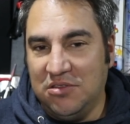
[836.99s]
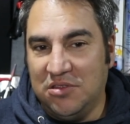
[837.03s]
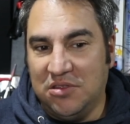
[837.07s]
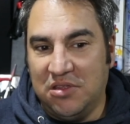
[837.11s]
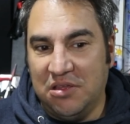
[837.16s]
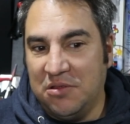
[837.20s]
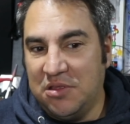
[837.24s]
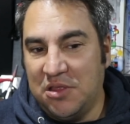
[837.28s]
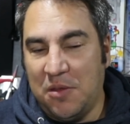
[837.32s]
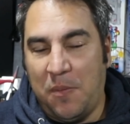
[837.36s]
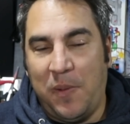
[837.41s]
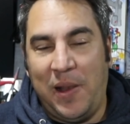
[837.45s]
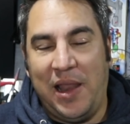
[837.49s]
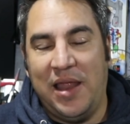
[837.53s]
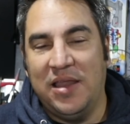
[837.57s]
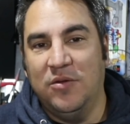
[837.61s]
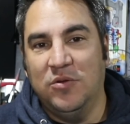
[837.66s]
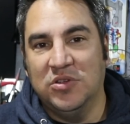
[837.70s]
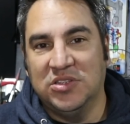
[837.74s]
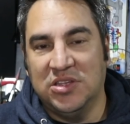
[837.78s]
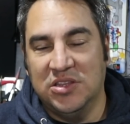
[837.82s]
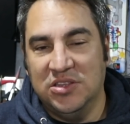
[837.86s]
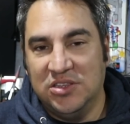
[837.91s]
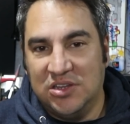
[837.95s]
the, the,
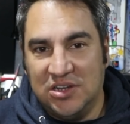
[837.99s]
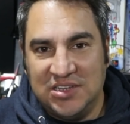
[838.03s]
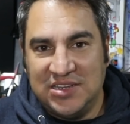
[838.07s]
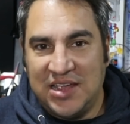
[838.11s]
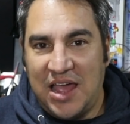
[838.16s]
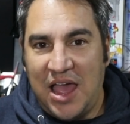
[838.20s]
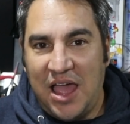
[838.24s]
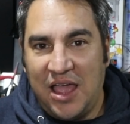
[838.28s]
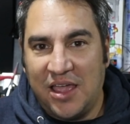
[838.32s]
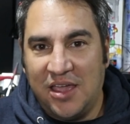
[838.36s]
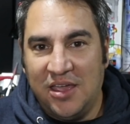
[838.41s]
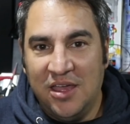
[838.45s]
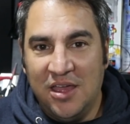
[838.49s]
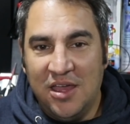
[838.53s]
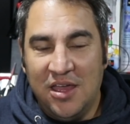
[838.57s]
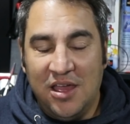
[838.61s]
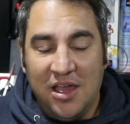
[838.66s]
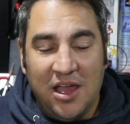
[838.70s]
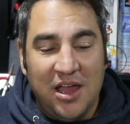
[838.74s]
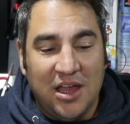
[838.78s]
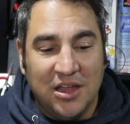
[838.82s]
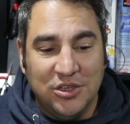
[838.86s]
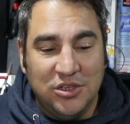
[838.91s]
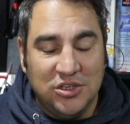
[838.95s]
planet was under attack
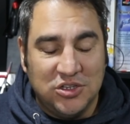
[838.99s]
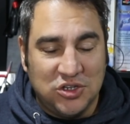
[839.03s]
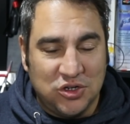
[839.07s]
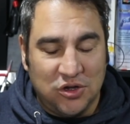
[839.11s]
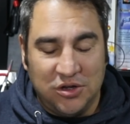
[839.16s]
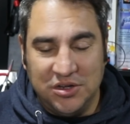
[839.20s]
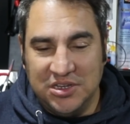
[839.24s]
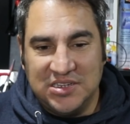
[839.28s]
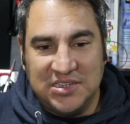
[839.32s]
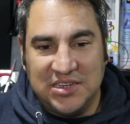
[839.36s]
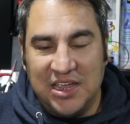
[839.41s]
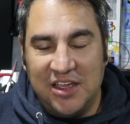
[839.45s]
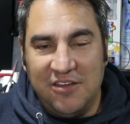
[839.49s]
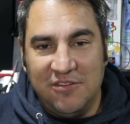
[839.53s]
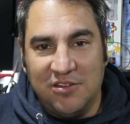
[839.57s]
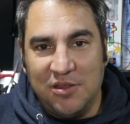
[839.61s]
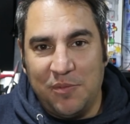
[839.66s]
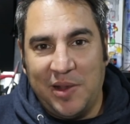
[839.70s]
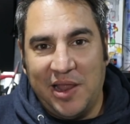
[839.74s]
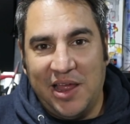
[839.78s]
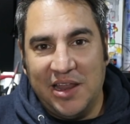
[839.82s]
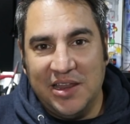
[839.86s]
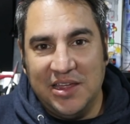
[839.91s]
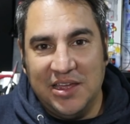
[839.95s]
and you're trying to save
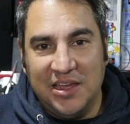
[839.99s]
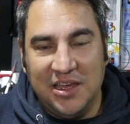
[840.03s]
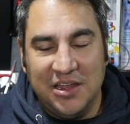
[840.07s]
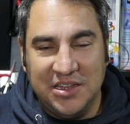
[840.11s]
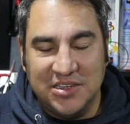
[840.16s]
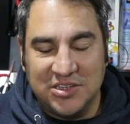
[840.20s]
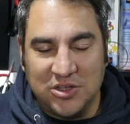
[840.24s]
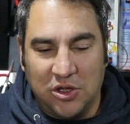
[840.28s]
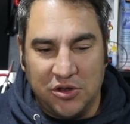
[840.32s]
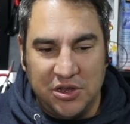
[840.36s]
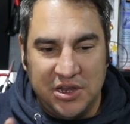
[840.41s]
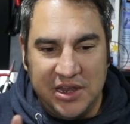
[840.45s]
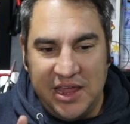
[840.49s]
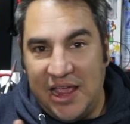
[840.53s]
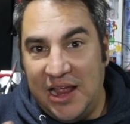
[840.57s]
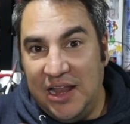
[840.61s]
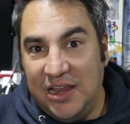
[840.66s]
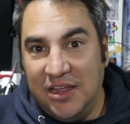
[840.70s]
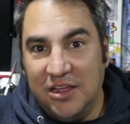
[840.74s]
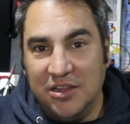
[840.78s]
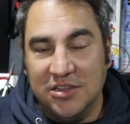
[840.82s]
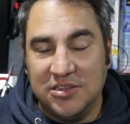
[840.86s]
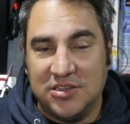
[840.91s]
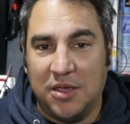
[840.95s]
the planet and it's got an
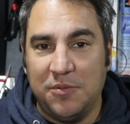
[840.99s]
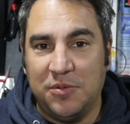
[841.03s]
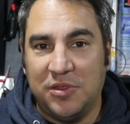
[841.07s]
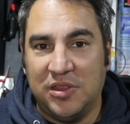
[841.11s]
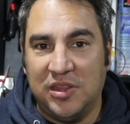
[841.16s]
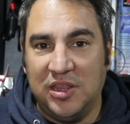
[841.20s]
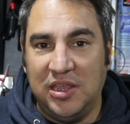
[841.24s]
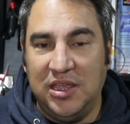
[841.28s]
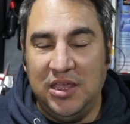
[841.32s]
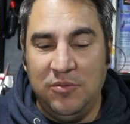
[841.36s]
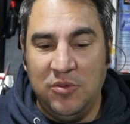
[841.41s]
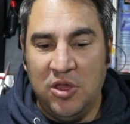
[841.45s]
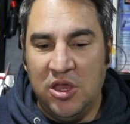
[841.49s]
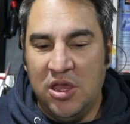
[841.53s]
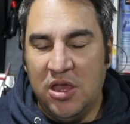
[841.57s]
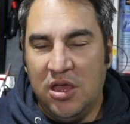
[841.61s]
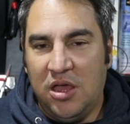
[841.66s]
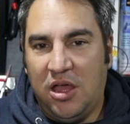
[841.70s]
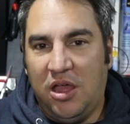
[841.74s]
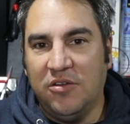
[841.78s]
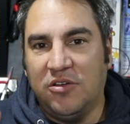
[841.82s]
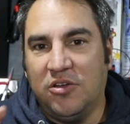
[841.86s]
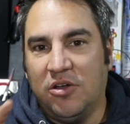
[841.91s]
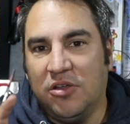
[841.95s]
alien type theme
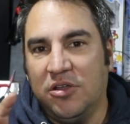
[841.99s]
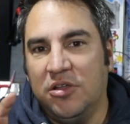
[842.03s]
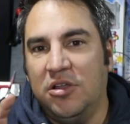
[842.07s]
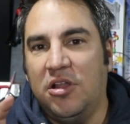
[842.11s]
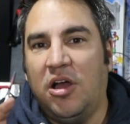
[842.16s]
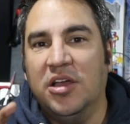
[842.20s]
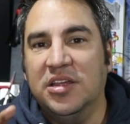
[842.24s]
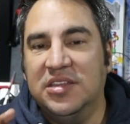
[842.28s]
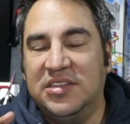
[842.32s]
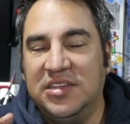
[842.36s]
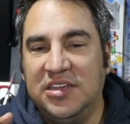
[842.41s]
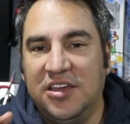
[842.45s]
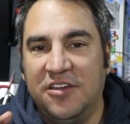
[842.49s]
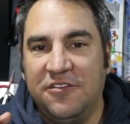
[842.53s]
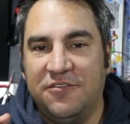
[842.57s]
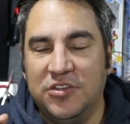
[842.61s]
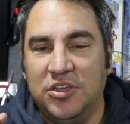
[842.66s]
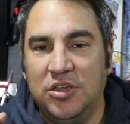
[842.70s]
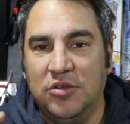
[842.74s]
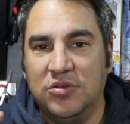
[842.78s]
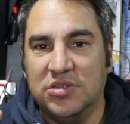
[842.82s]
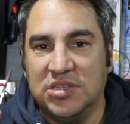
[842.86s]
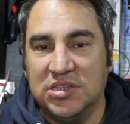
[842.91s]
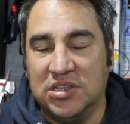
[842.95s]
I've got an idea for
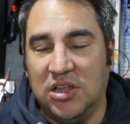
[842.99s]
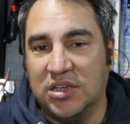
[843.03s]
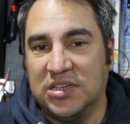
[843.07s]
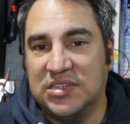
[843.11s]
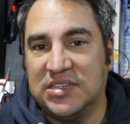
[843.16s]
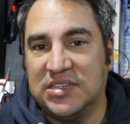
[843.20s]
using like